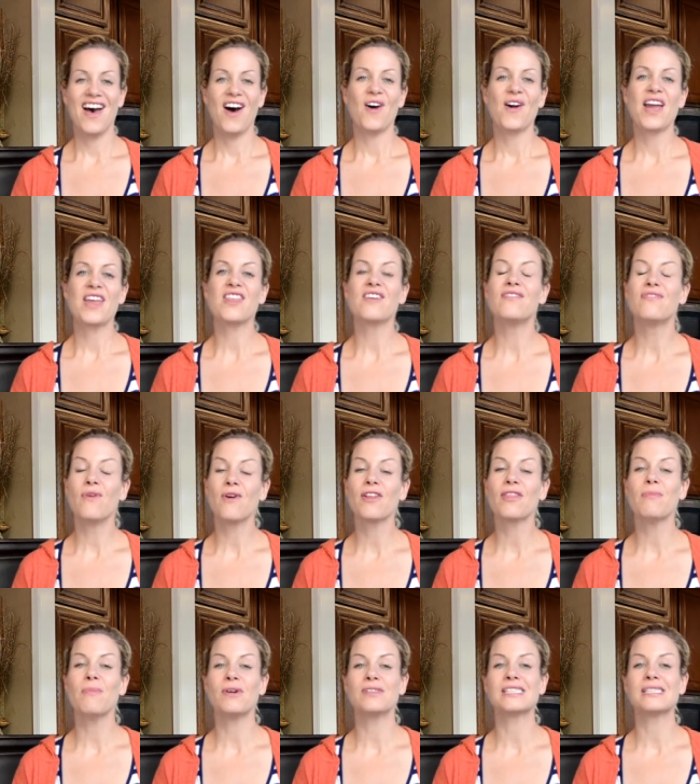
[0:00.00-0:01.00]
Okay, the fourth
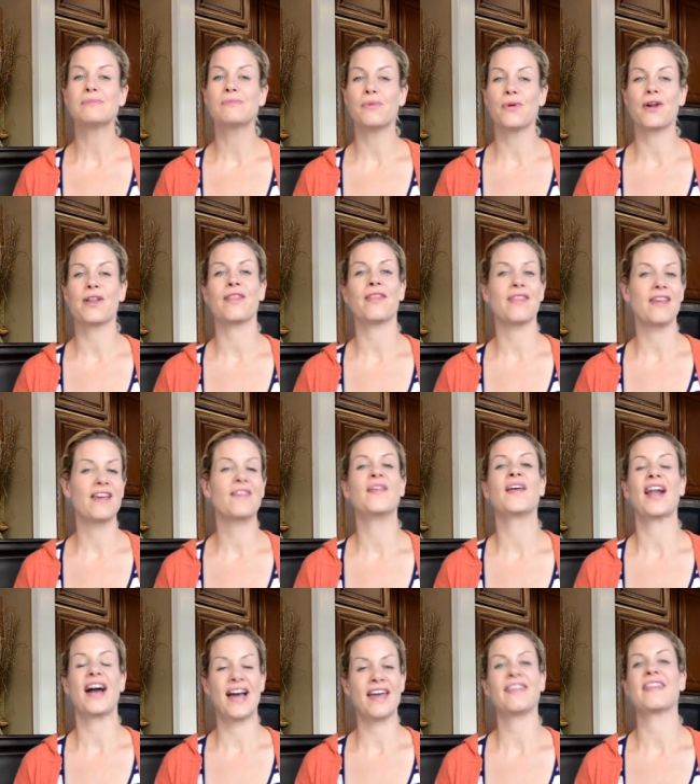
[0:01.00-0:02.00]
most important thing
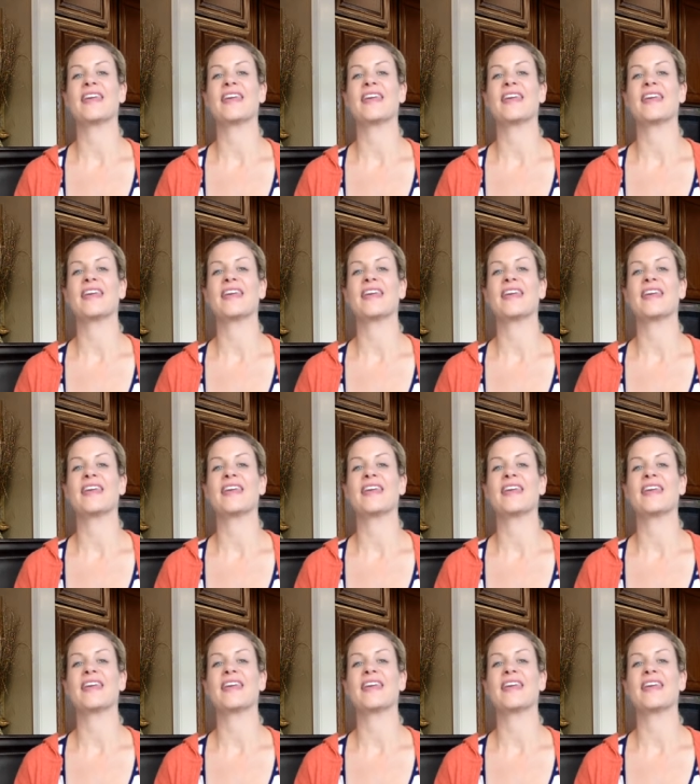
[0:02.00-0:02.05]
that I